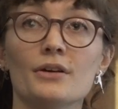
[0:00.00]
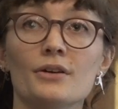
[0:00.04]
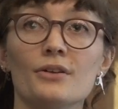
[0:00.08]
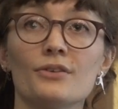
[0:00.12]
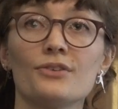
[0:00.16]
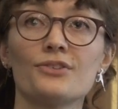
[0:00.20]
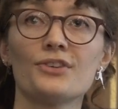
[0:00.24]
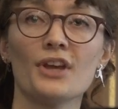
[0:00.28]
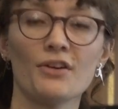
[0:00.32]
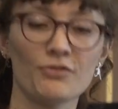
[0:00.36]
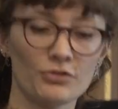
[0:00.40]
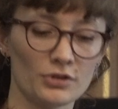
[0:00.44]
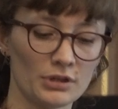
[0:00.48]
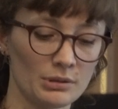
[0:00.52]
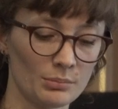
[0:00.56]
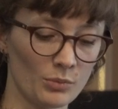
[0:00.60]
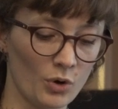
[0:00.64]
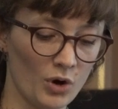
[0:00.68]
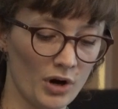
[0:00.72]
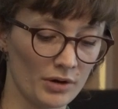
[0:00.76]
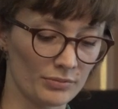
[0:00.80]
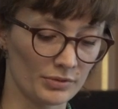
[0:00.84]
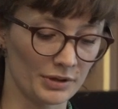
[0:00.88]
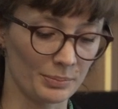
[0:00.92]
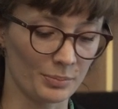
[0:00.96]
Several
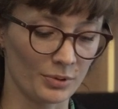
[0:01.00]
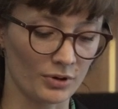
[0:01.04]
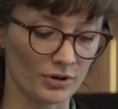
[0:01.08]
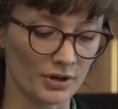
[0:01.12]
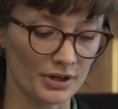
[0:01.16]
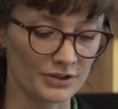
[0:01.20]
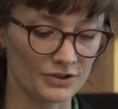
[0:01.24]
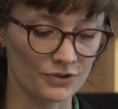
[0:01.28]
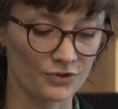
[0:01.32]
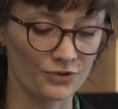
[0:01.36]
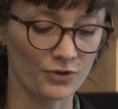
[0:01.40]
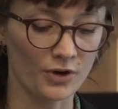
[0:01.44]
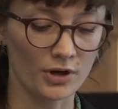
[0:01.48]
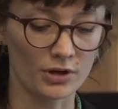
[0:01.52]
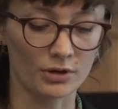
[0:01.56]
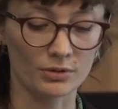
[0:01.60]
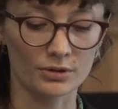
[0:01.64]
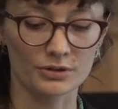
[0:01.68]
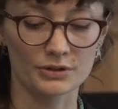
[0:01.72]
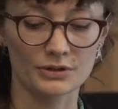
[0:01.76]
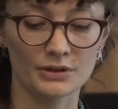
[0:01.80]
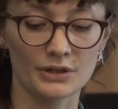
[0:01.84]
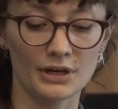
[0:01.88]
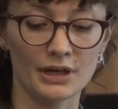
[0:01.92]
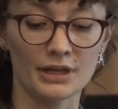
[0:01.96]
more reports
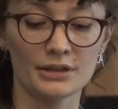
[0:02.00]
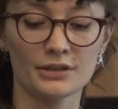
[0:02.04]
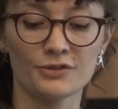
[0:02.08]
followed,